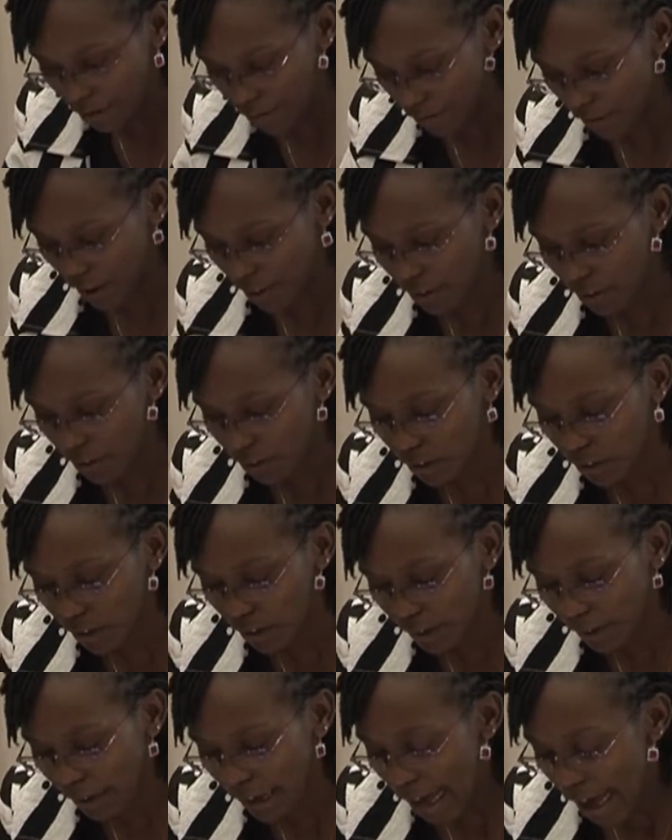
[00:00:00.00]
further
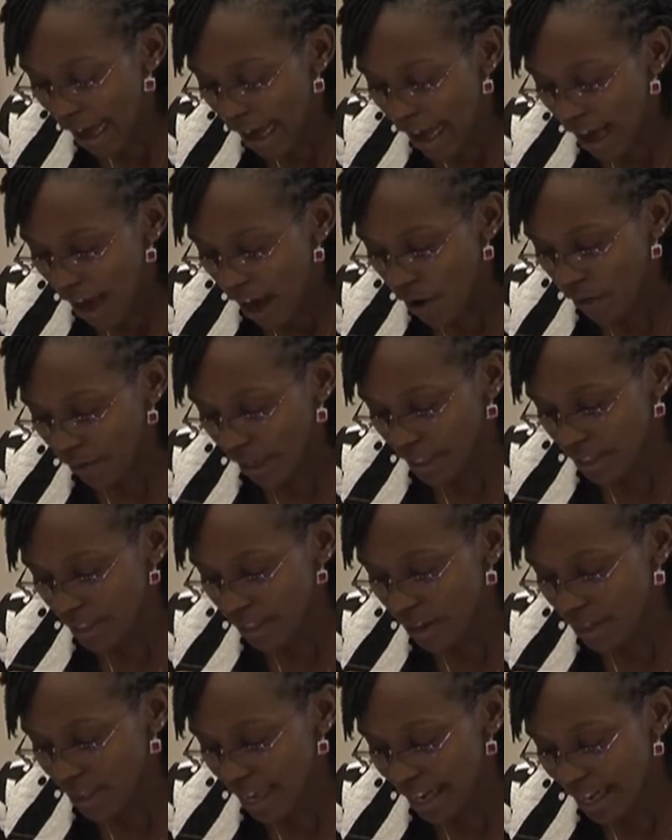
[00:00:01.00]
along. Okay,
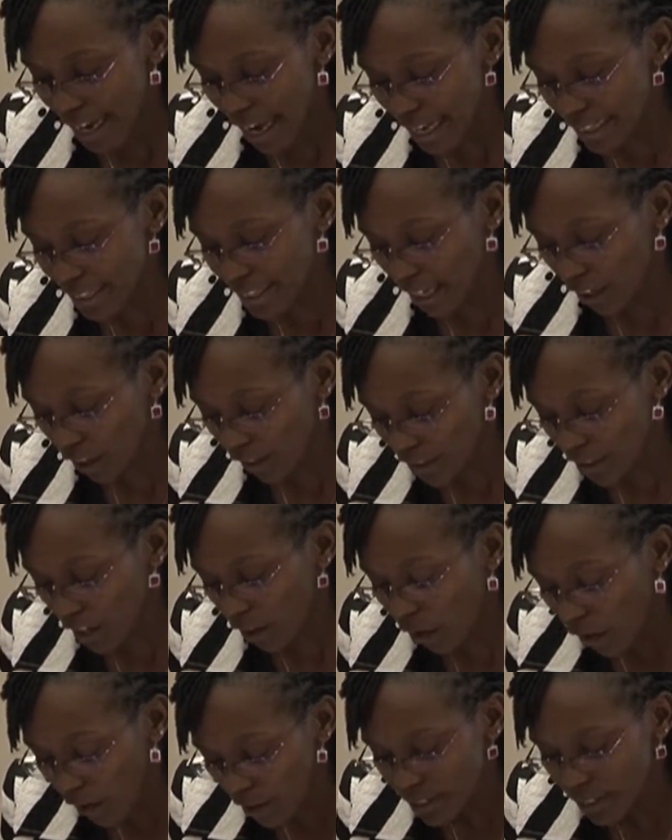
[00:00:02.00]
so then
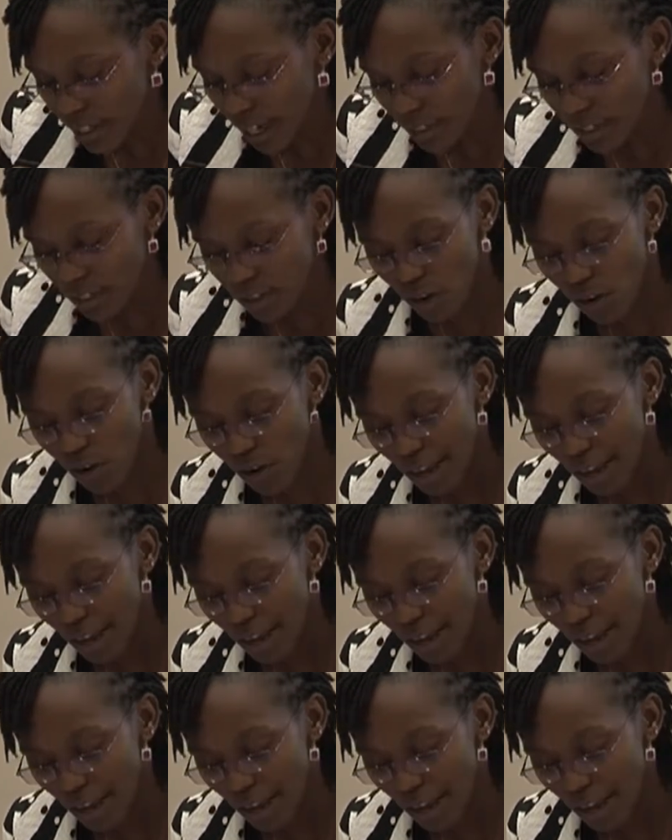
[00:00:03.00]
the context